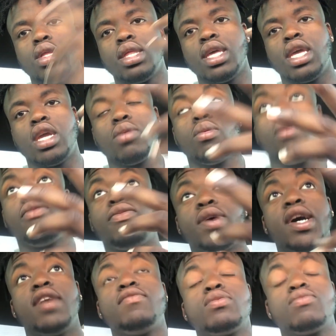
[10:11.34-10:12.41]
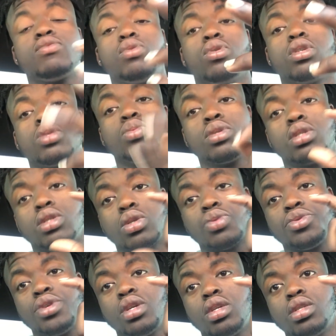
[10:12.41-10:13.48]
the Hero 5s, of course, with the
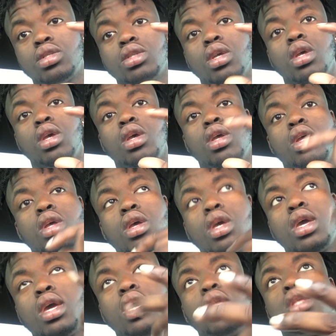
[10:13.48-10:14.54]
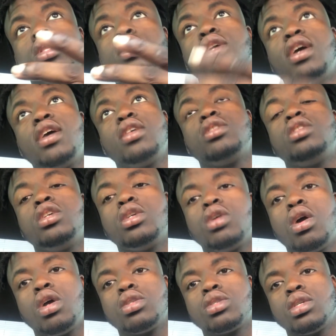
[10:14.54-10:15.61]
screens, and the SD
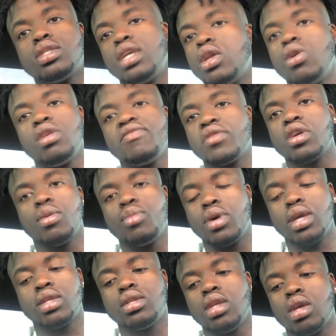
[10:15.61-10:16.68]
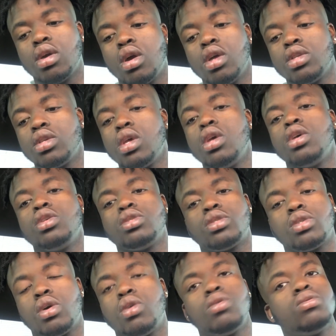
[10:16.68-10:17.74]
cards, because they don't even come with SD cards.
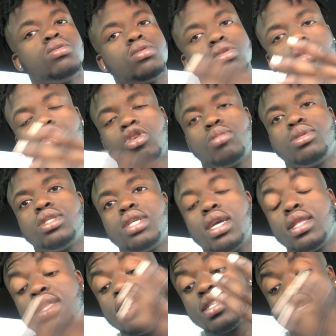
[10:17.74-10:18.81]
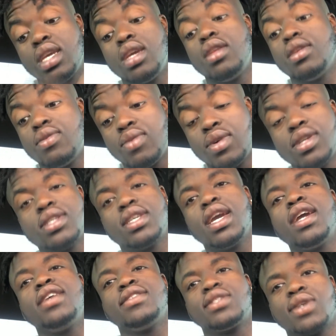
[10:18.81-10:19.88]
So, you know what I'm saying? Let's hit
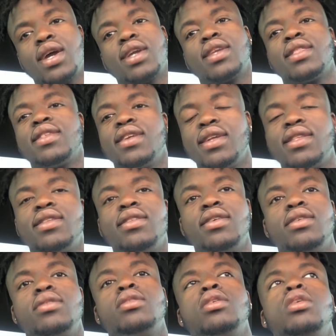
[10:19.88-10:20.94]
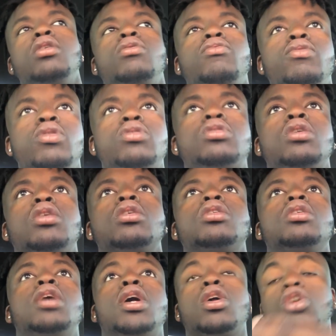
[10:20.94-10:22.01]
1K so I can get it done. Real talk.
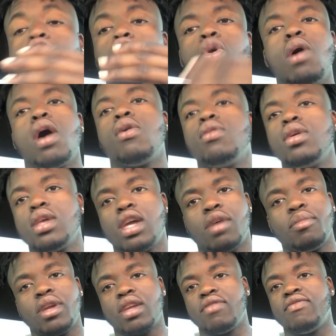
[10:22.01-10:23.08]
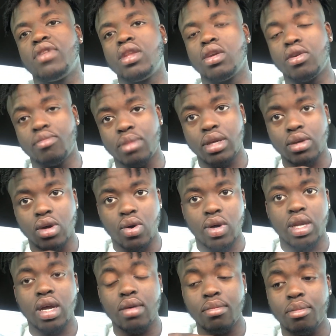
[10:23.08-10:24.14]
I'll go out. I'll make a video of me
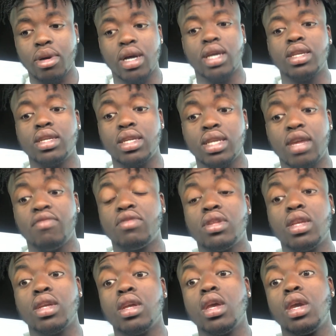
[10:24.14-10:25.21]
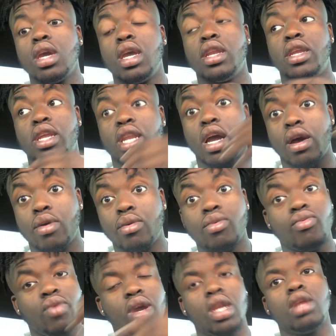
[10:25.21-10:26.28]
going out and buying it and everything. And then I'll
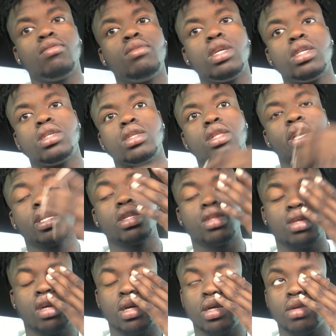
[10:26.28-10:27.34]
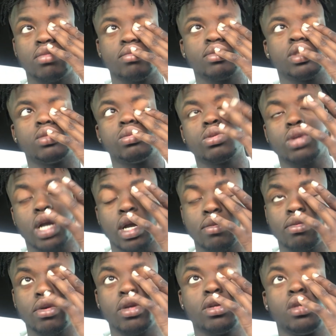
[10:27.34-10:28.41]
randomly select the
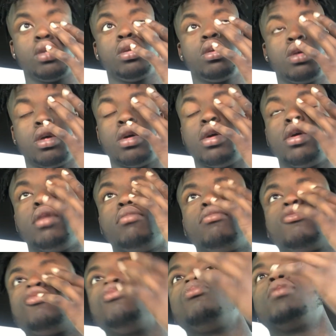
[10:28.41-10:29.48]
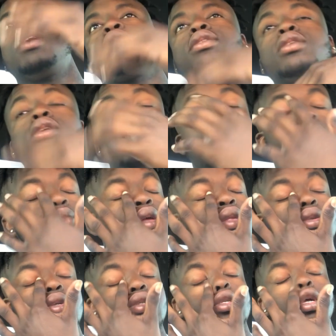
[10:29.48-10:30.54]
subscriber through, like, the
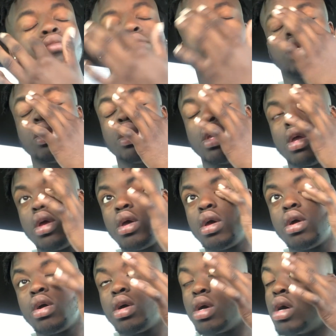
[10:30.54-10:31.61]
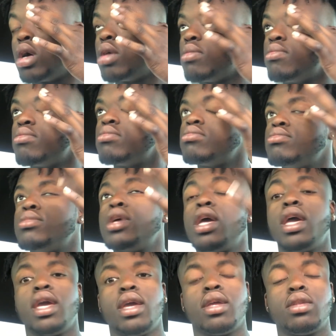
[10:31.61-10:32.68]
comments or something.
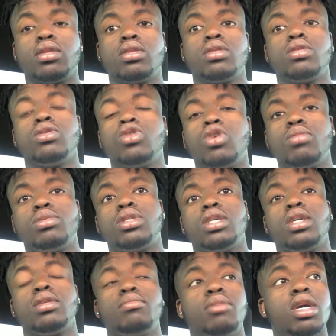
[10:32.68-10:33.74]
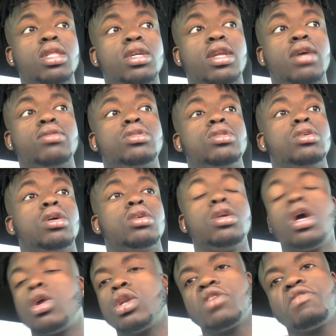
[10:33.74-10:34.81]
And, you know what I'm saying, mail it out to y'all.
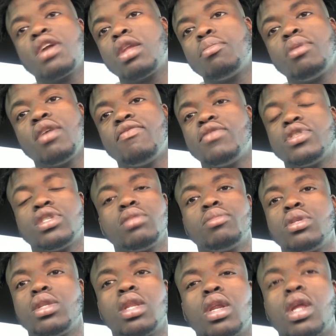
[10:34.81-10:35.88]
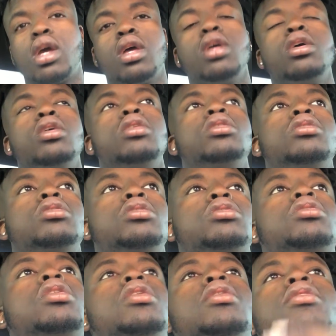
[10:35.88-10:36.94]
Y'all don't even got to pay for shipping, none of that.
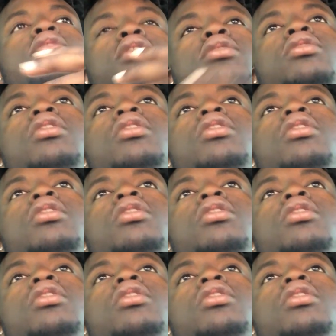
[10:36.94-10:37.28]
Just let's